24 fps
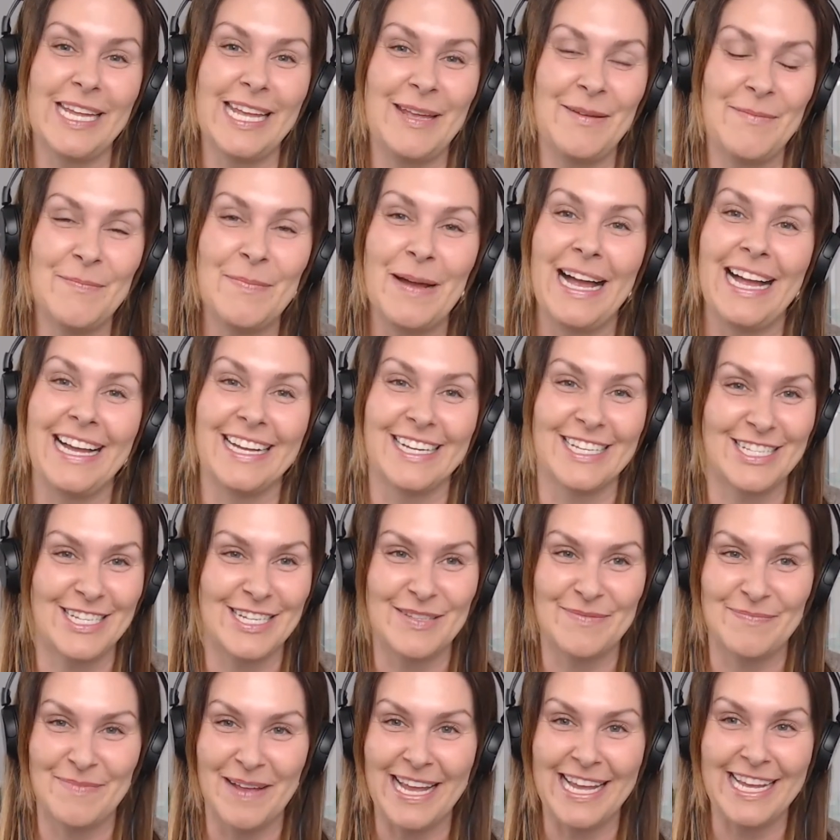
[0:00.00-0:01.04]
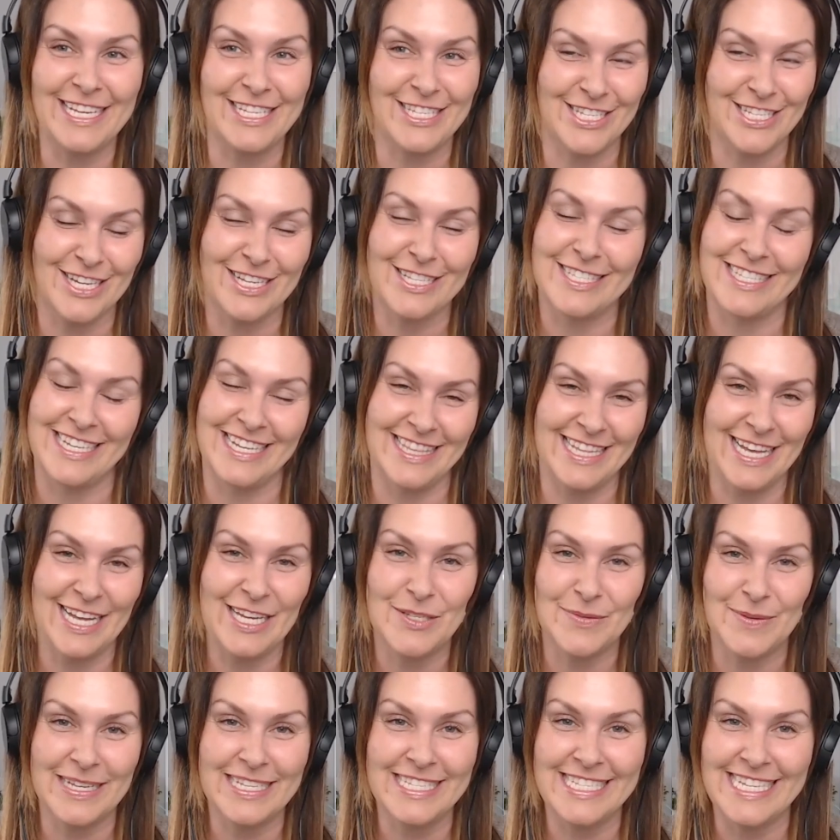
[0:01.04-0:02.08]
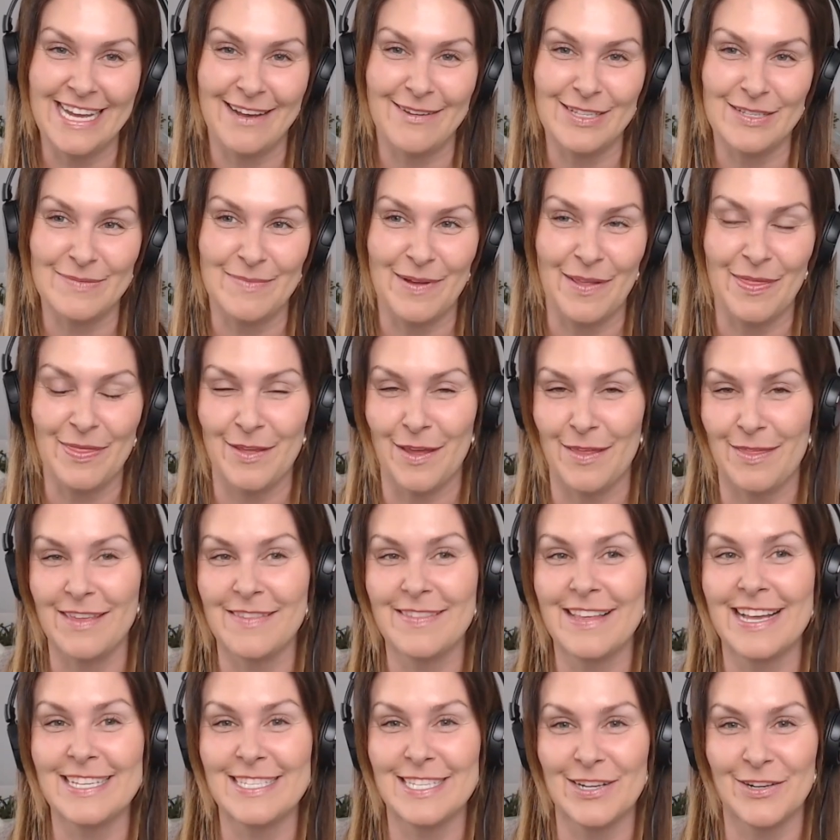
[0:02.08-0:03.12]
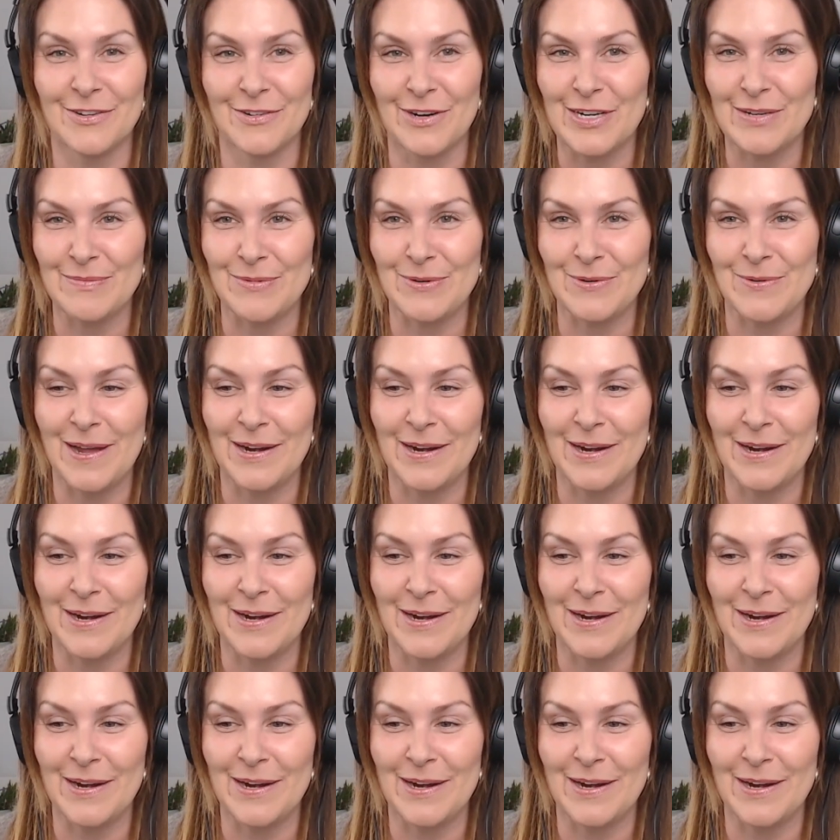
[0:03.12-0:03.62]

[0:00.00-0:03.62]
impact she's made just in that 20 hours a month. I think that's incredible.